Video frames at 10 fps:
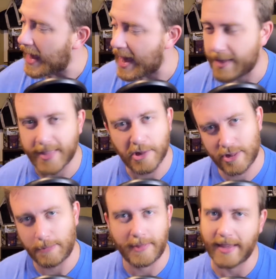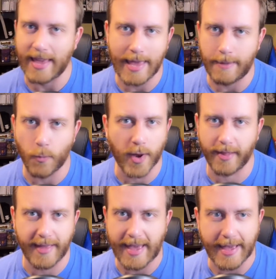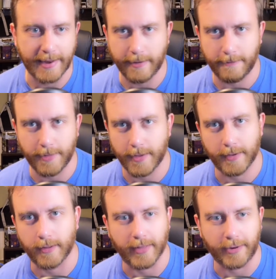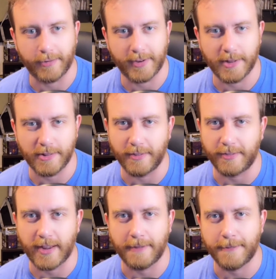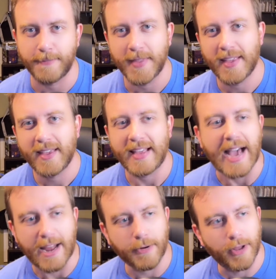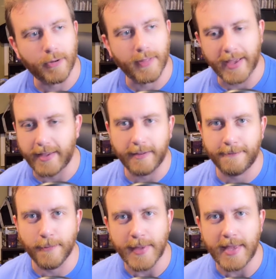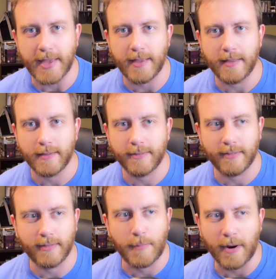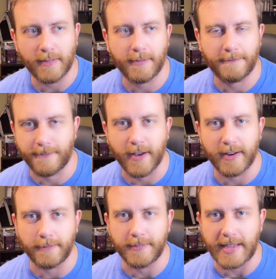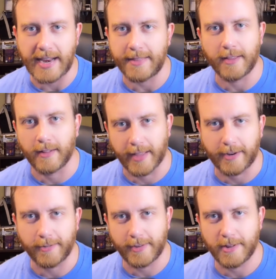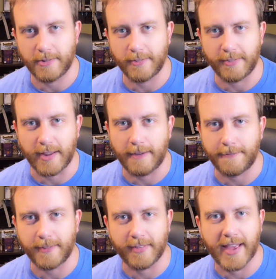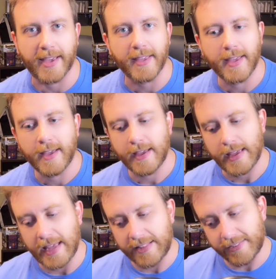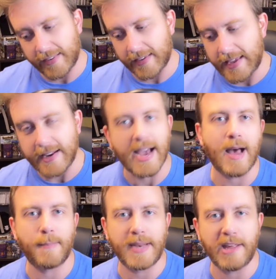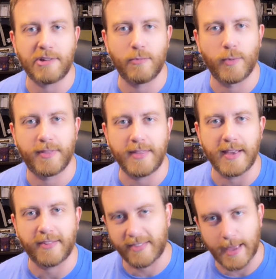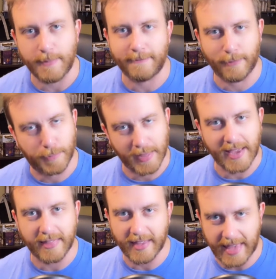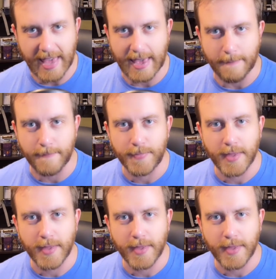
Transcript: and they shipped the game well ahead of the collector's edition stuff. And I don't know, like, for me, part of the fun of getting the collector's edition stuff is, like, it's in combination with the excitement for playing the game.